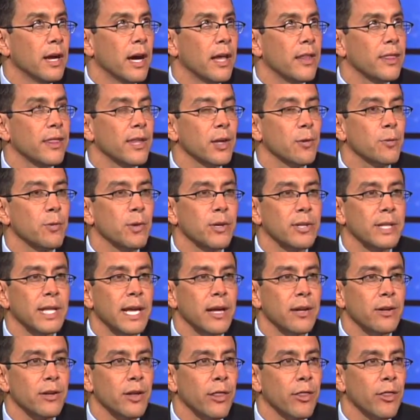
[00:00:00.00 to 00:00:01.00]
I think we were
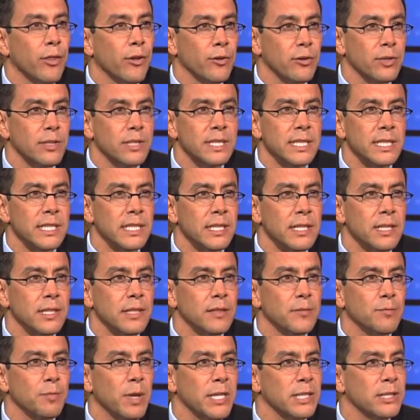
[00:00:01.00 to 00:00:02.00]
down to
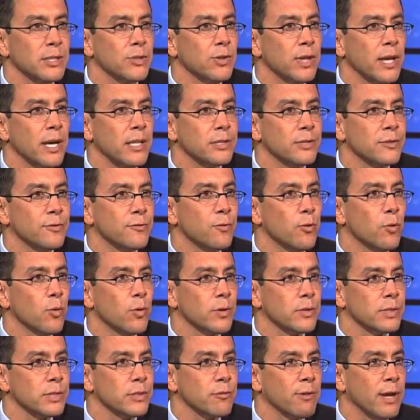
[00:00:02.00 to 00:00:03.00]
13. By
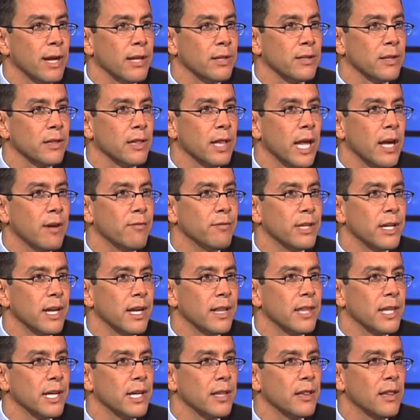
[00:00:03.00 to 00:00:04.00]
2004, it was around 11. I
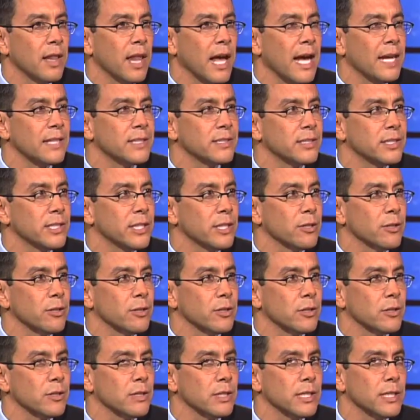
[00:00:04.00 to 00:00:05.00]
think last
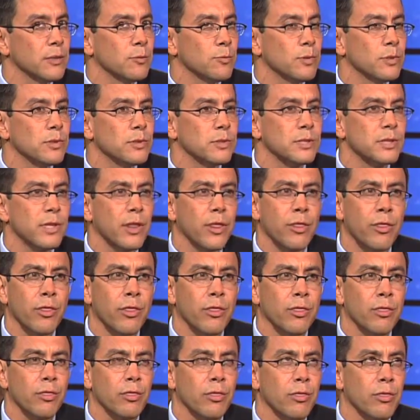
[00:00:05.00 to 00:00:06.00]
year it was
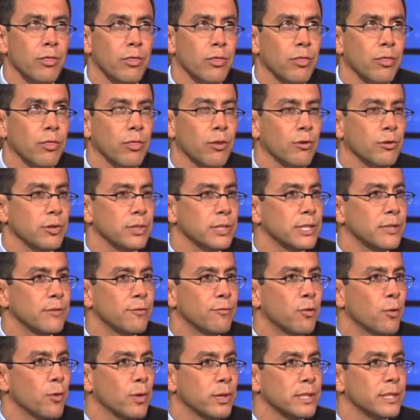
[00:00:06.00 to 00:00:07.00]

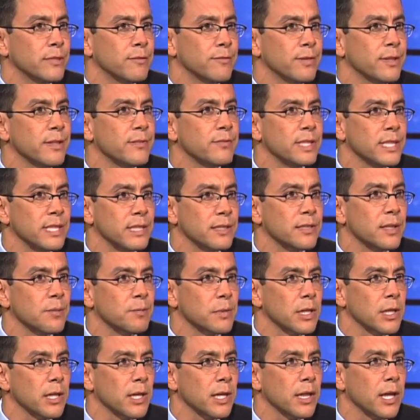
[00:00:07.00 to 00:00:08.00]
13, 14, 15,
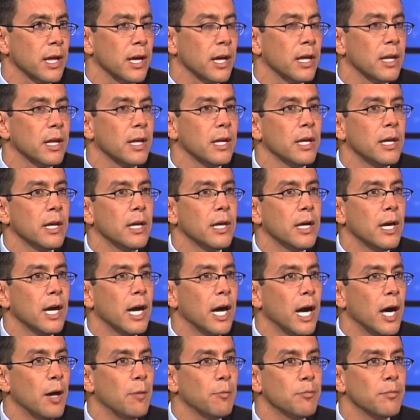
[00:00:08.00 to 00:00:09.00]
something like that.
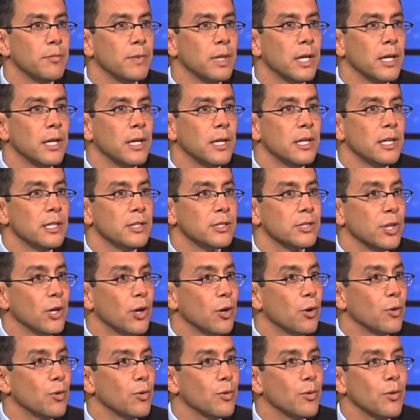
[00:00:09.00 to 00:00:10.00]

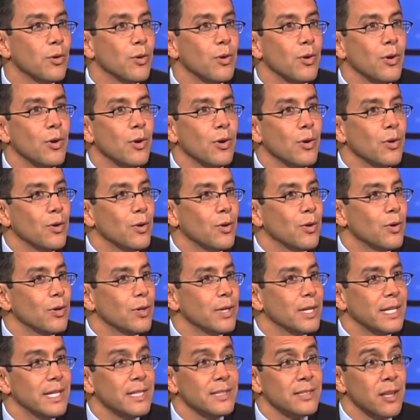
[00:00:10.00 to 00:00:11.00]
So
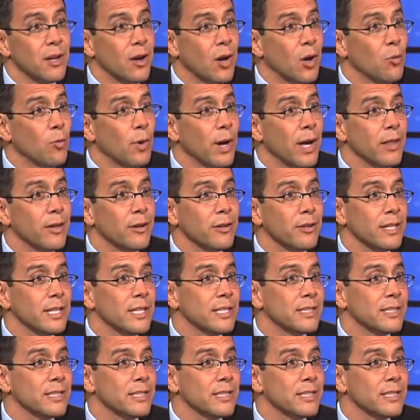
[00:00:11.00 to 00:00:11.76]
is it all weather?